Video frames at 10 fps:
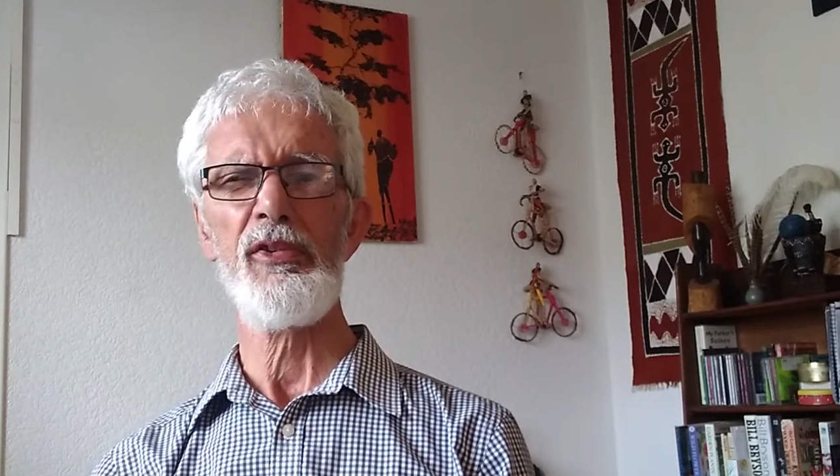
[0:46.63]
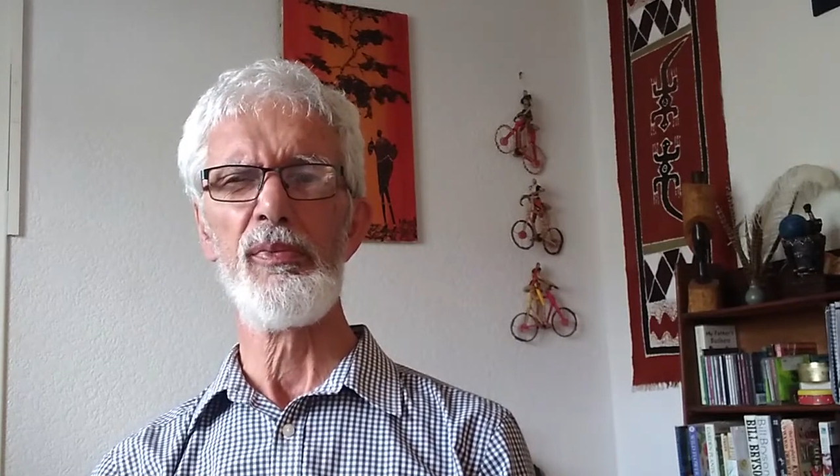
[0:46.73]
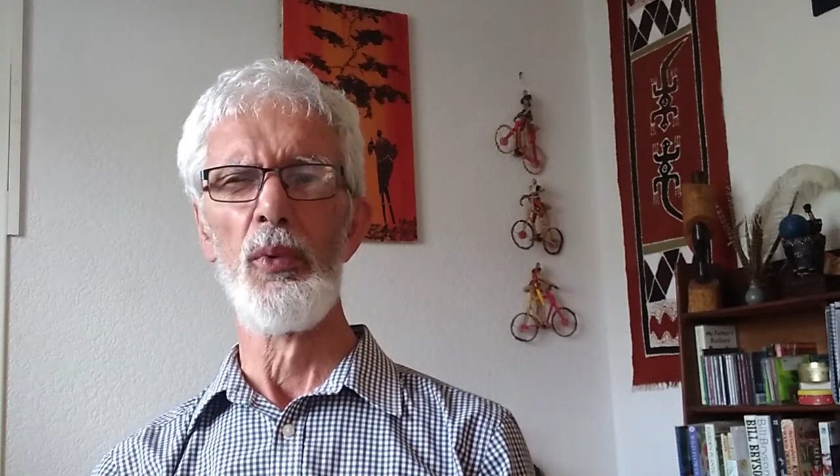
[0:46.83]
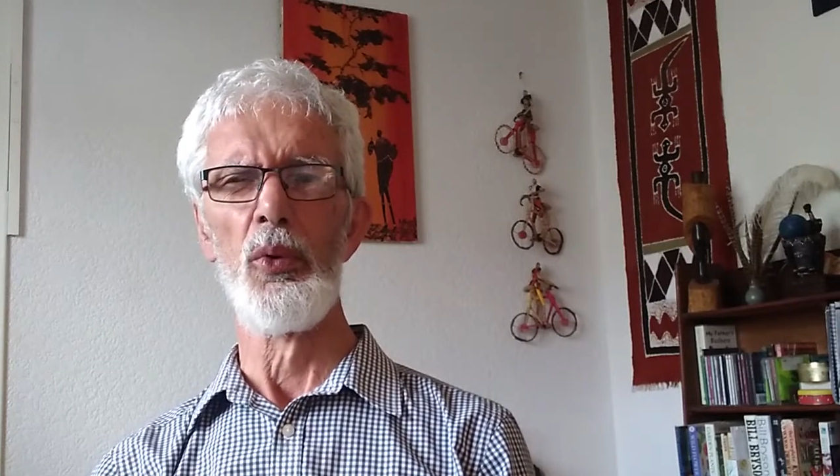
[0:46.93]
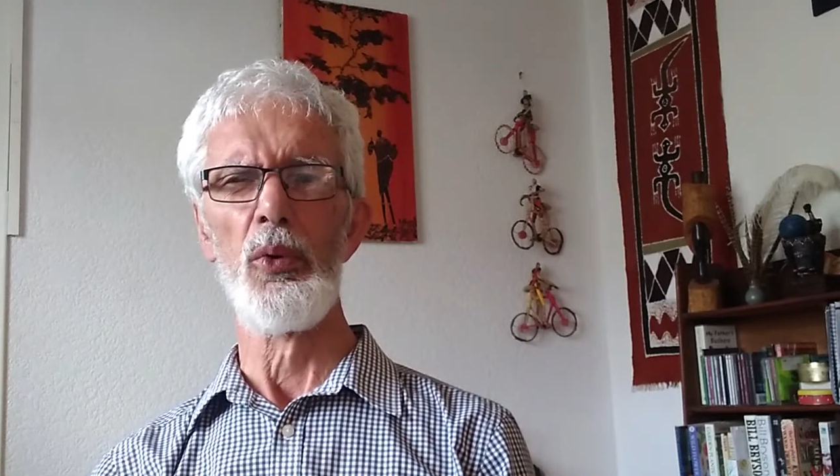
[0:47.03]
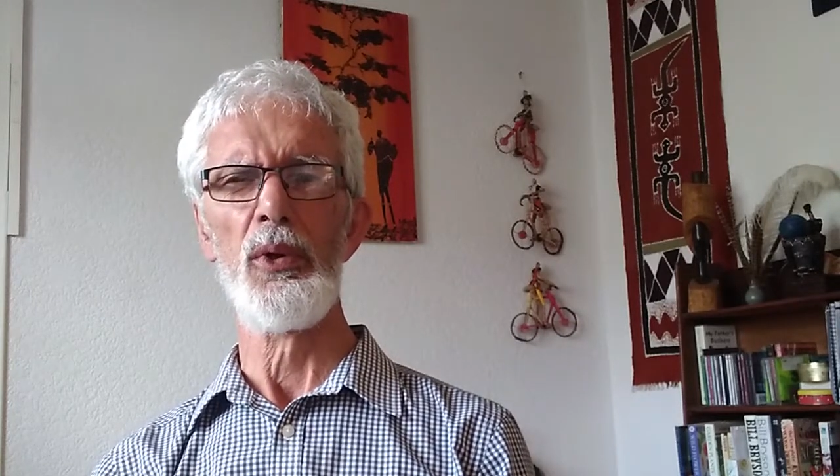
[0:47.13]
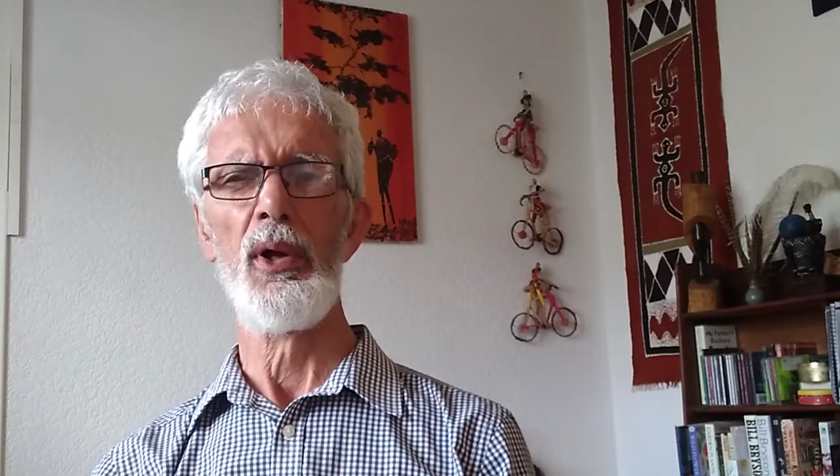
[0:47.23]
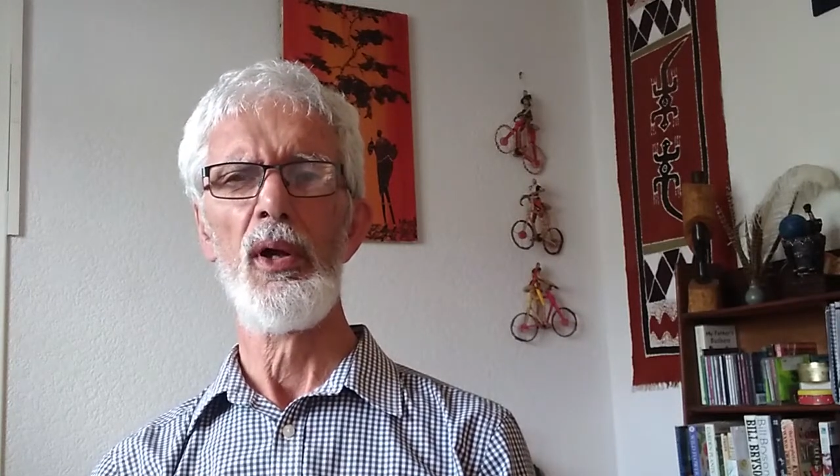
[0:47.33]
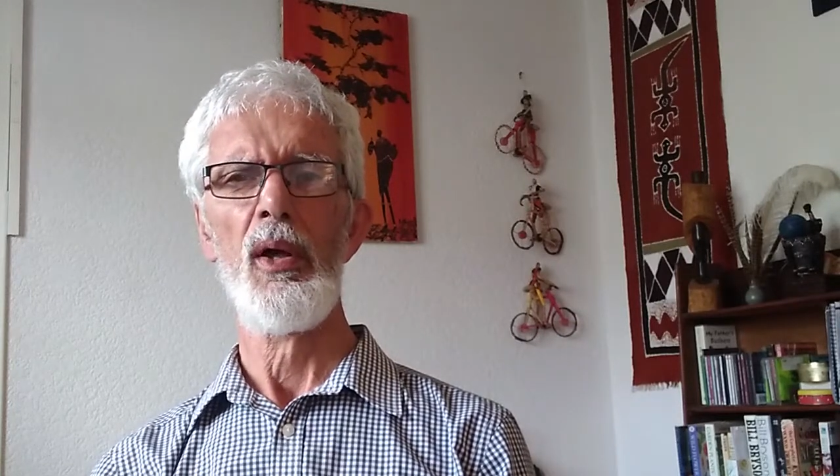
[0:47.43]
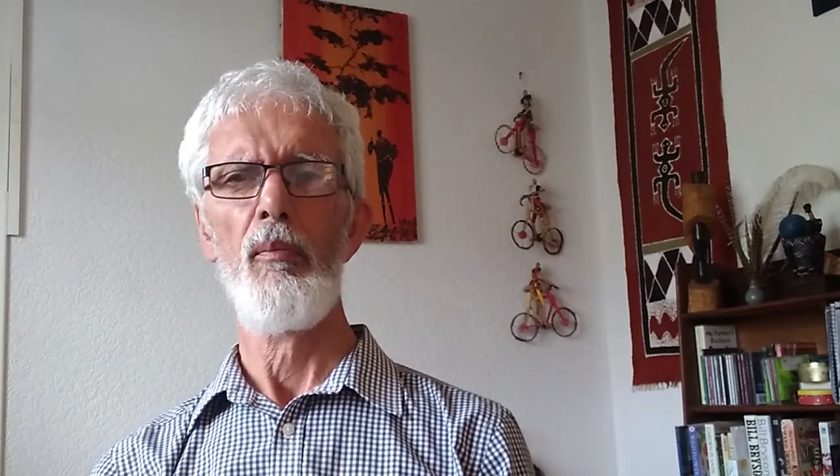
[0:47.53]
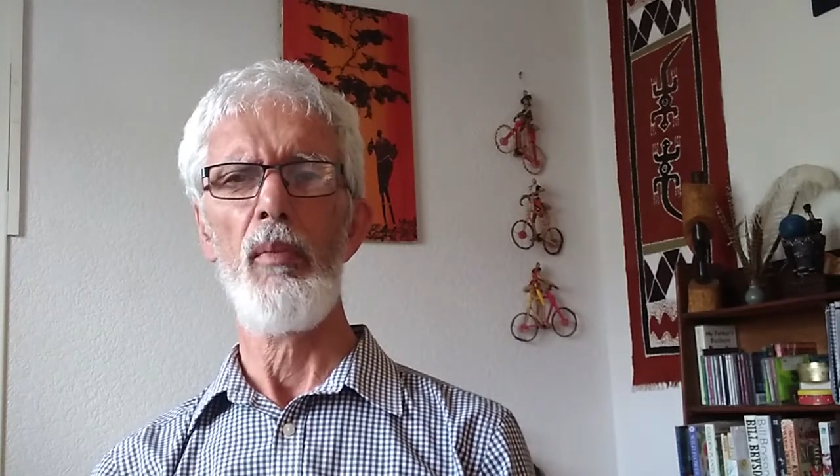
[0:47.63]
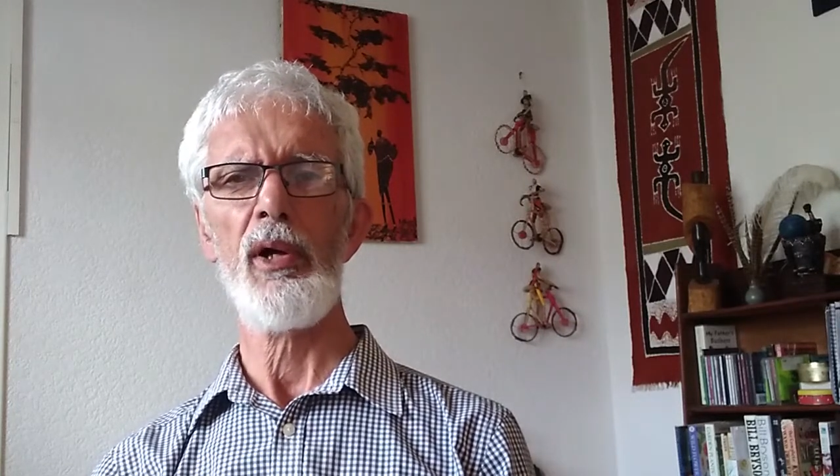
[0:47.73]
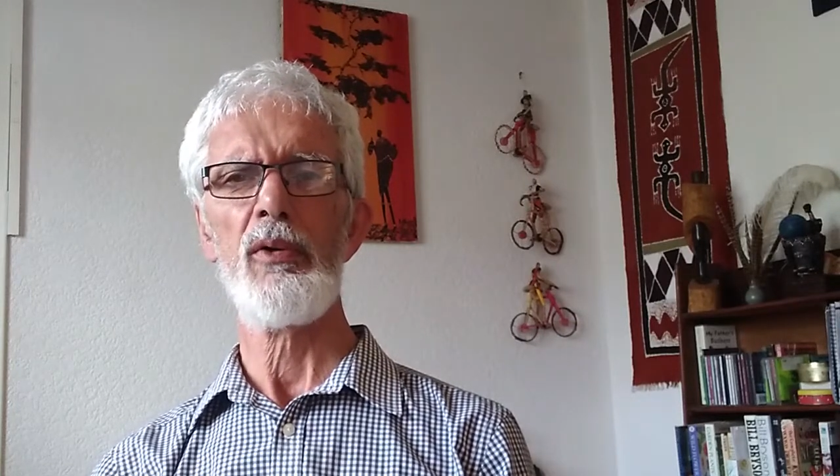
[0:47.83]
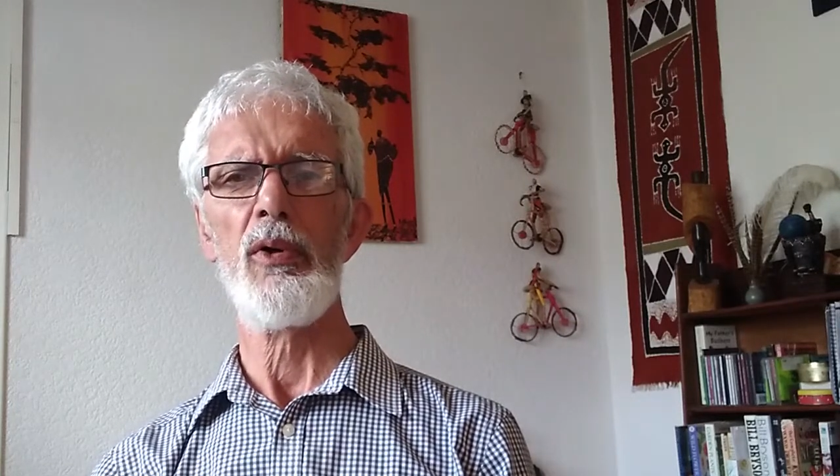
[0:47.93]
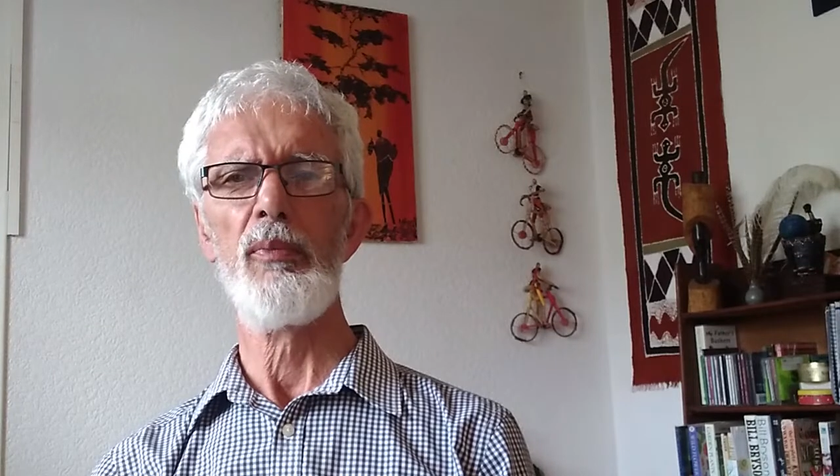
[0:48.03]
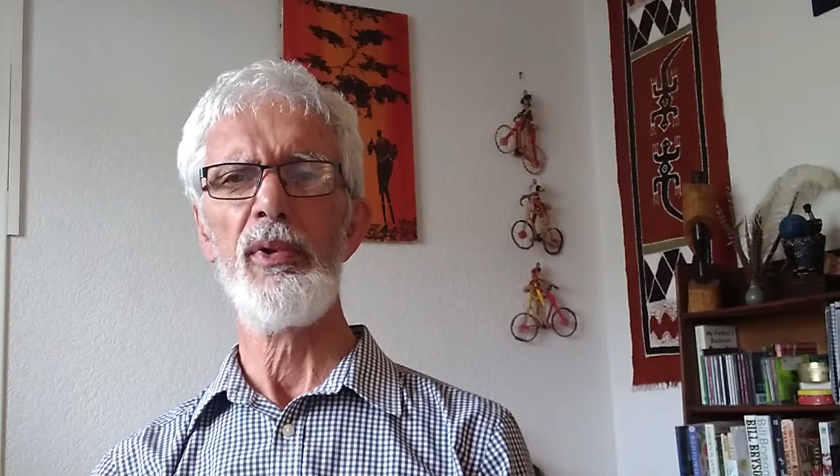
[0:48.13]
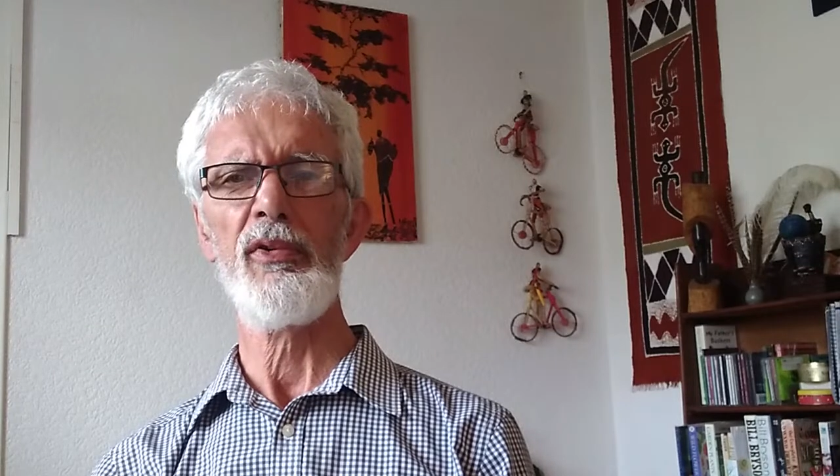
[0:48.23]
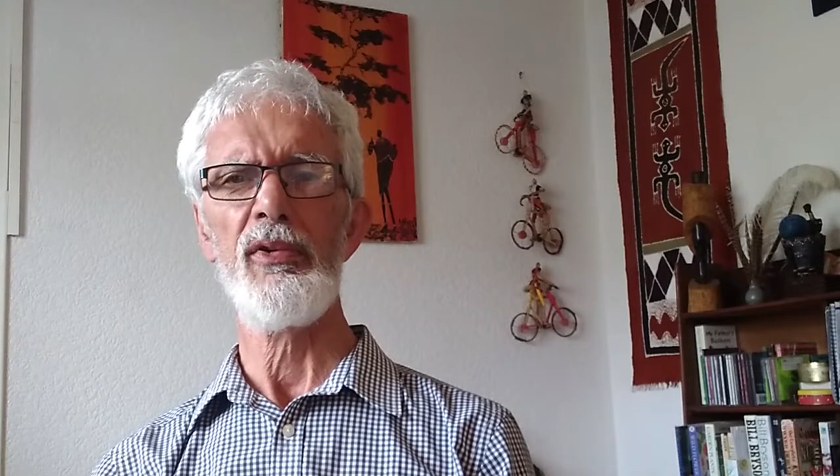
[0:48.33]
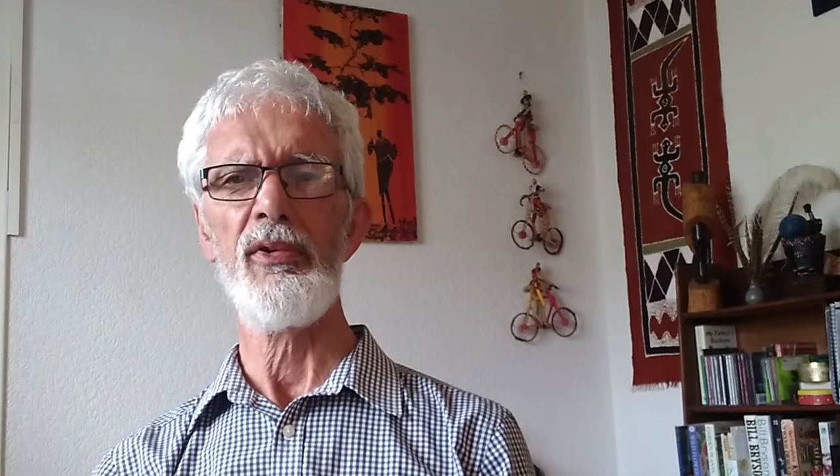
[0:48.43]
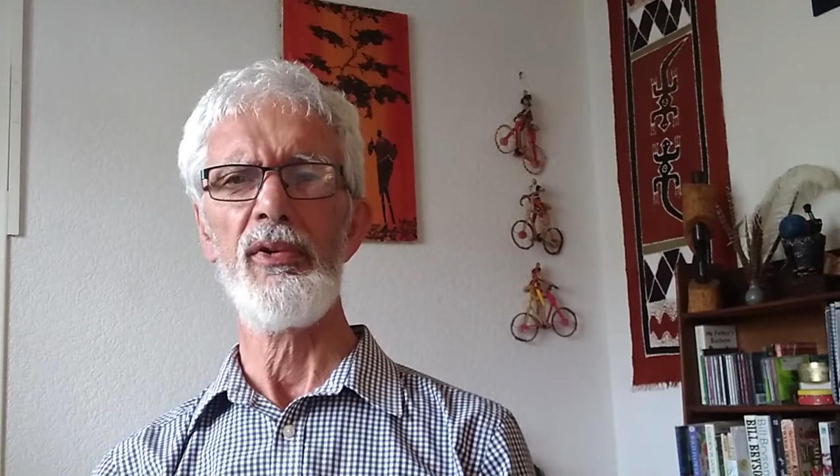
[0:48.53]
small micro
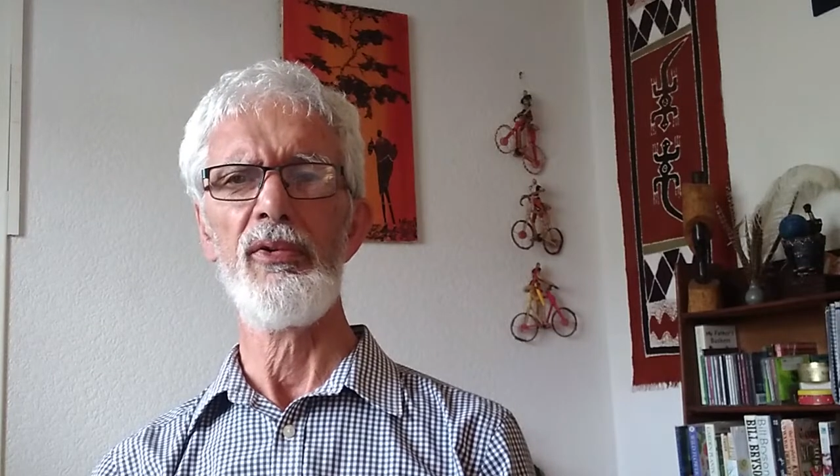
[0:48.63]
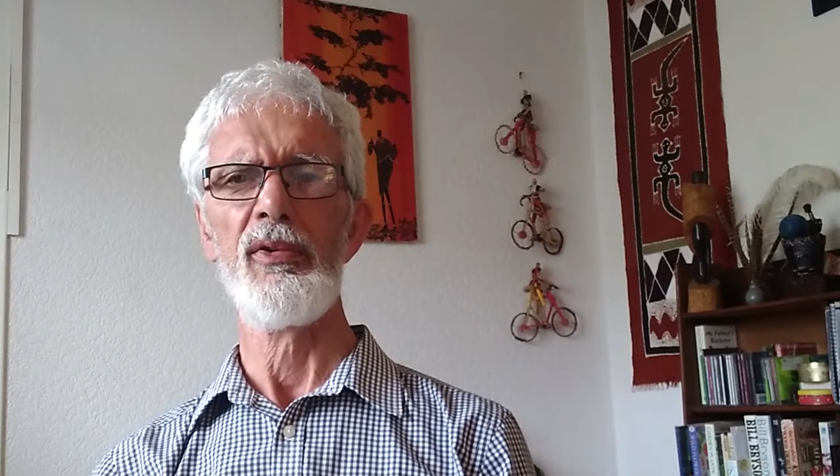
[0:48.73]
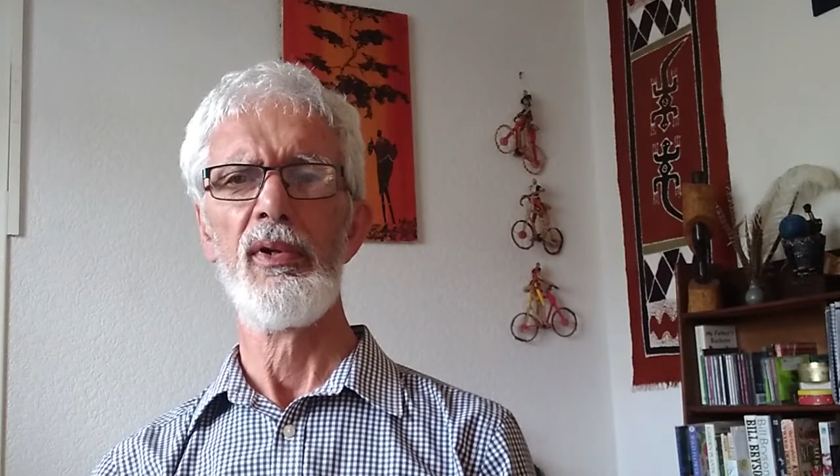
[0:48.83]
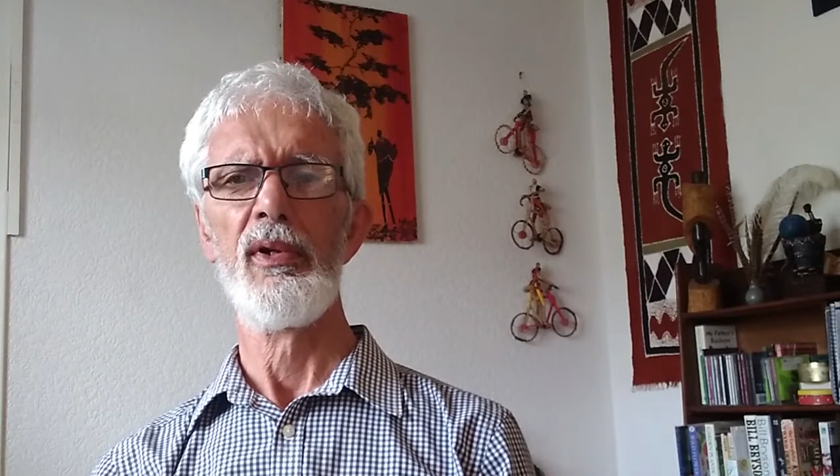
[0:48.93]
businesses.